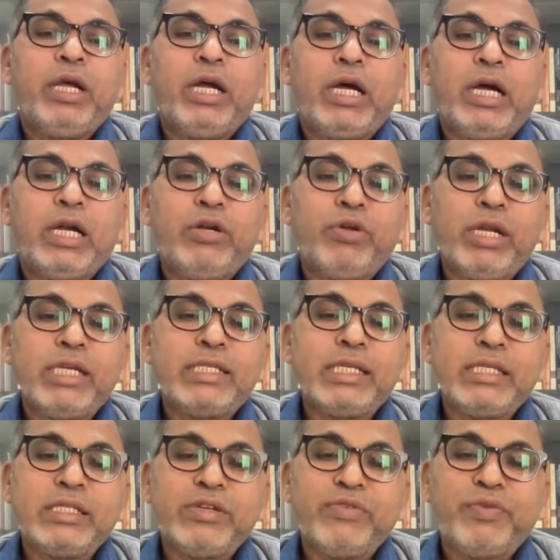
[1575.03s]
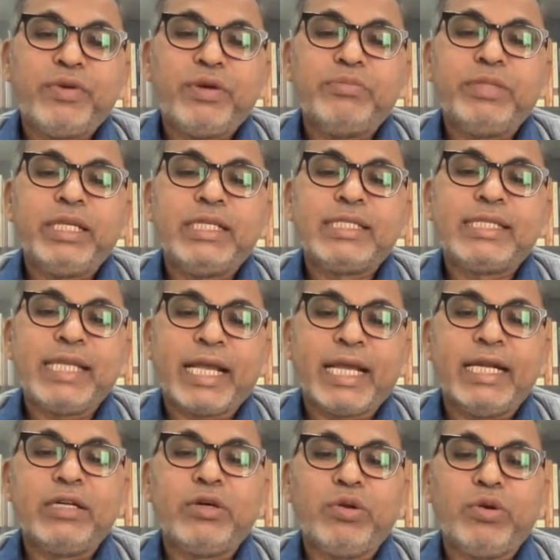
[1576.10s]
Donations from the
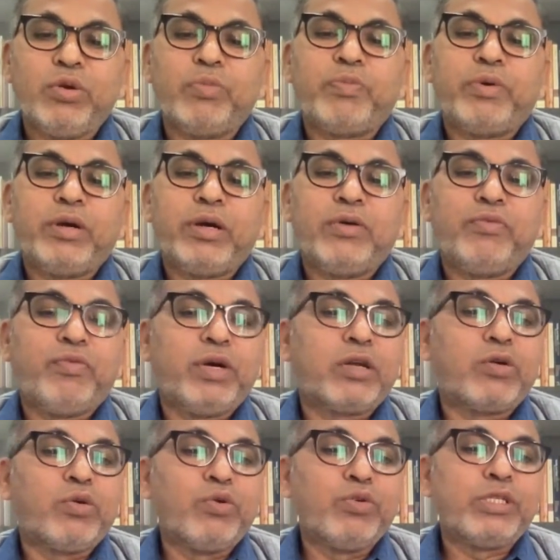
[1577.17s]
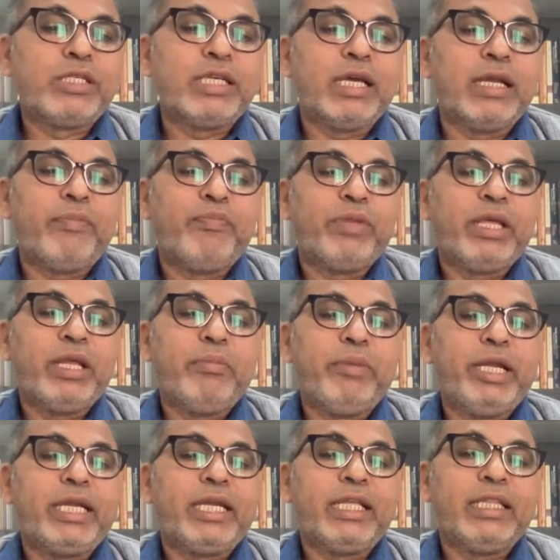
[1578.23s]
second group were crucial in
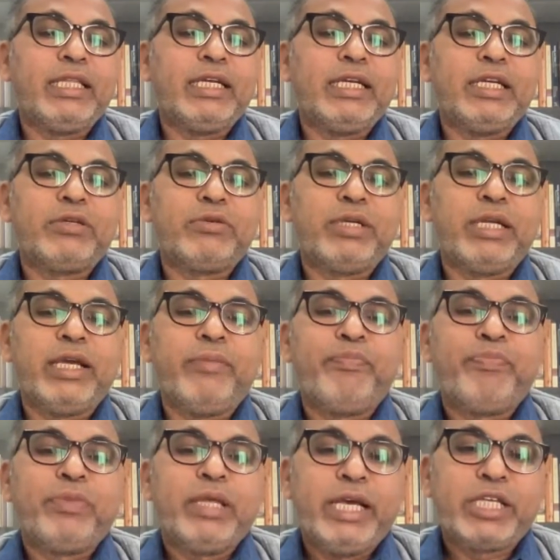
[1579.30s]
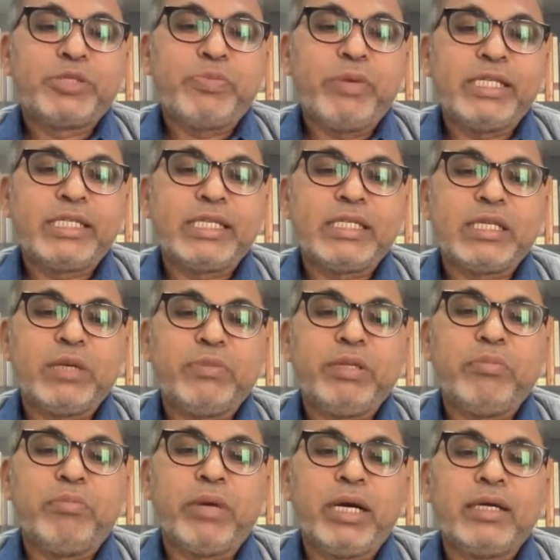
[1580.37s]
meeting the day-to-day expenses of
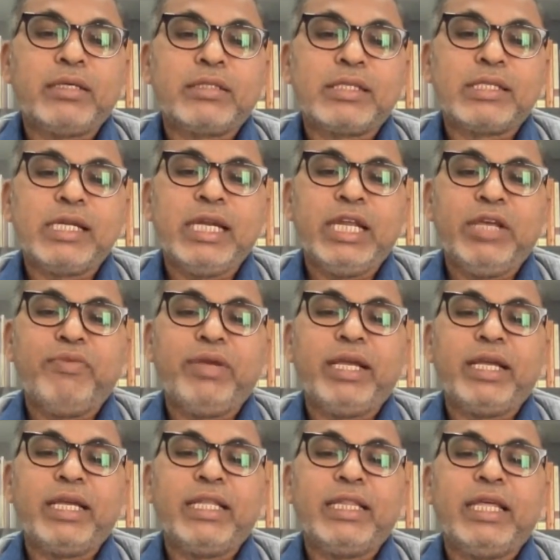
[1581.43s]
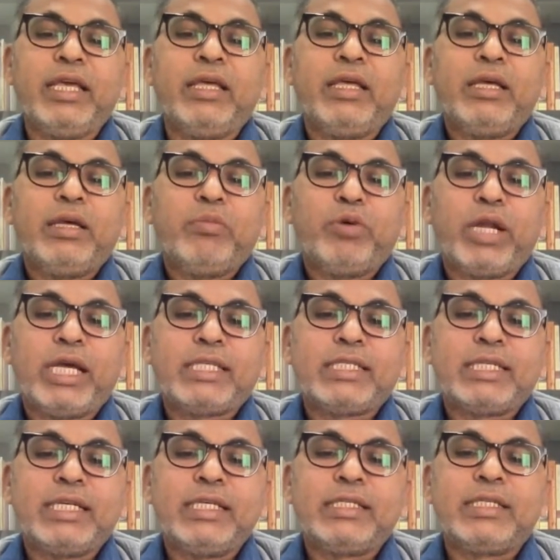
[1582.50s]
the monks living in the
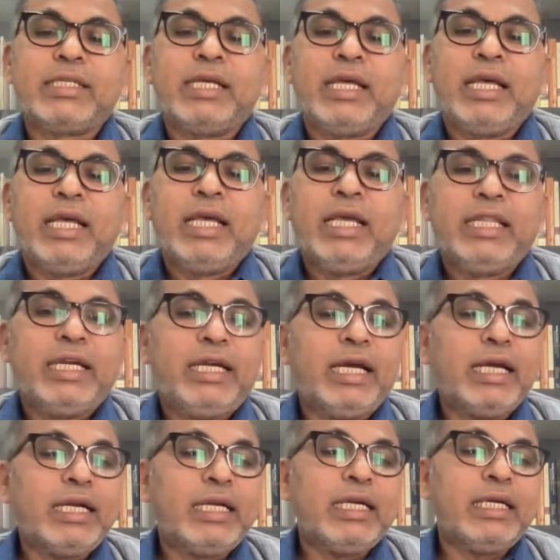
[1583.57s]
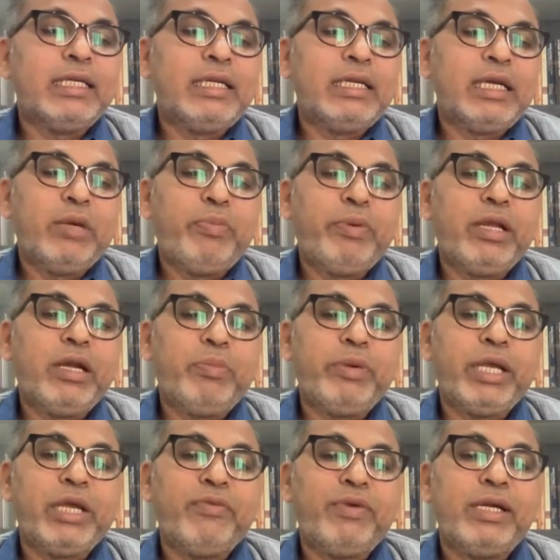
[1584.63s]
monasteries. In the Deccan,
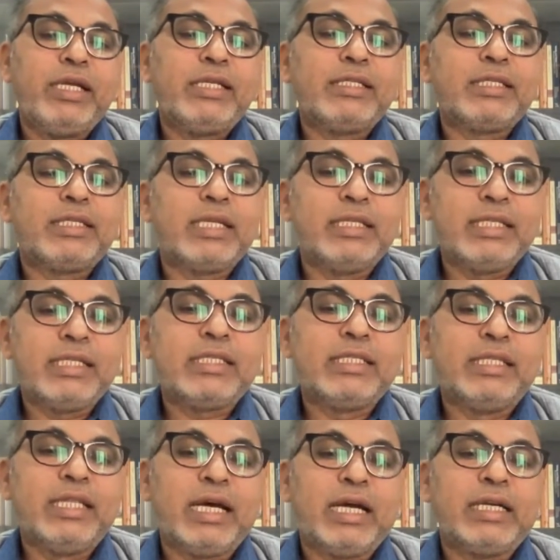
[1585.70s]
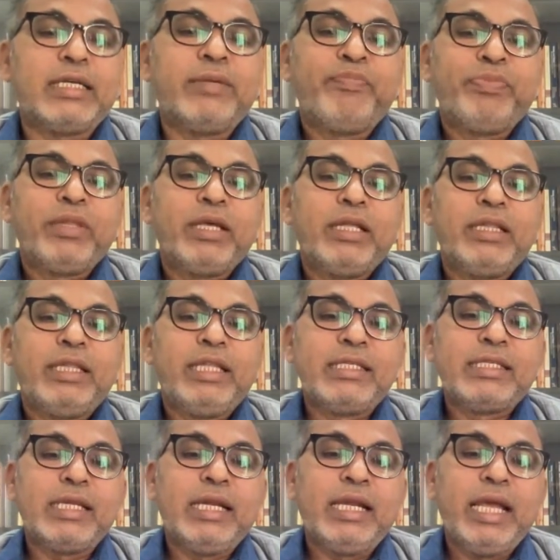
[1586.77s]
epigraphic evidence suggests that
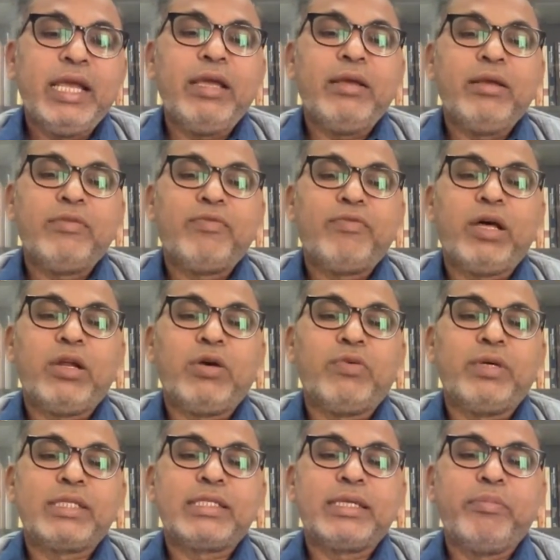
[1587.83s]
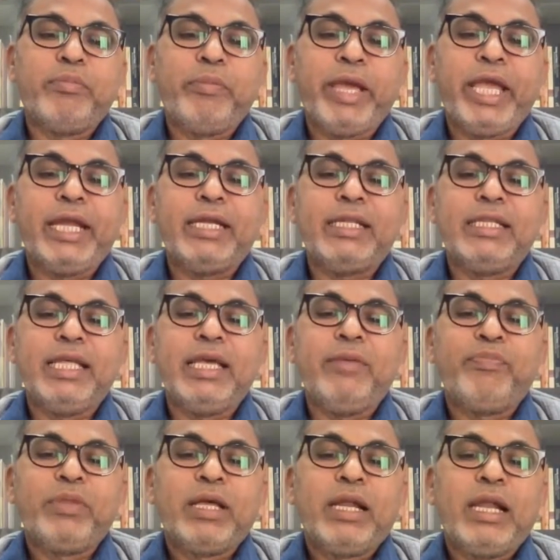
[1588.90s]
these lay followers made
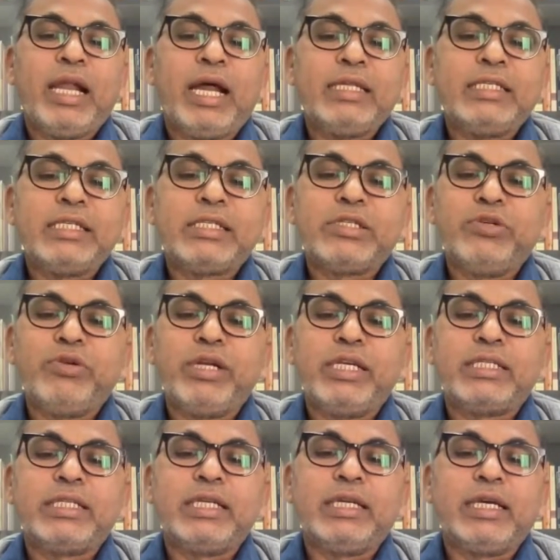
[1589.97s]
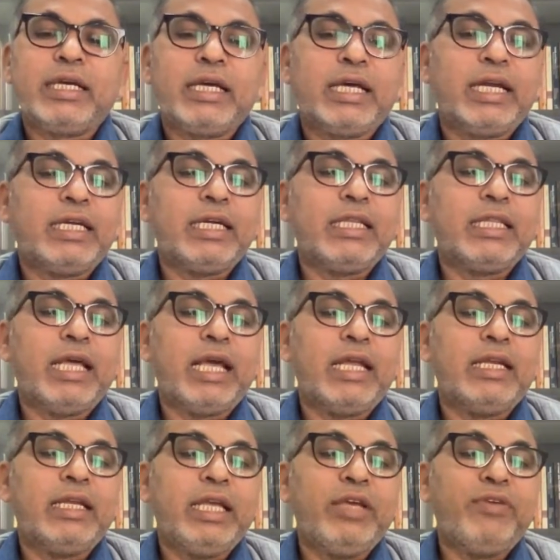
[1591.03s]
the largest donation, greater
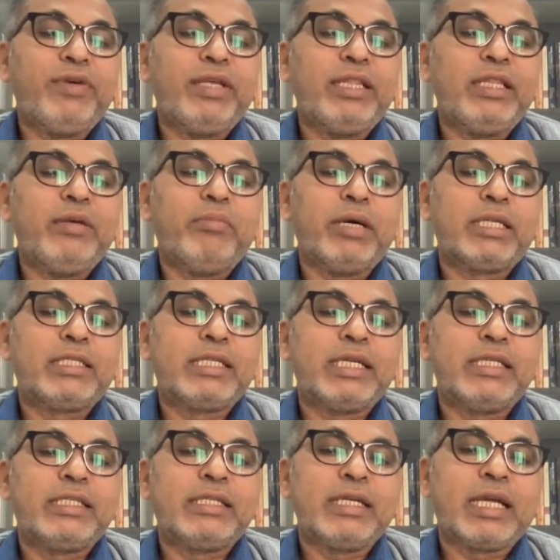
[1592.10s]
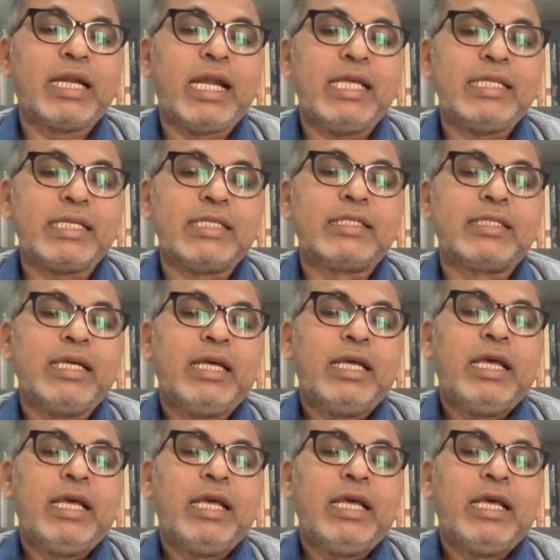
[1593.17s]
than even the merchant classes.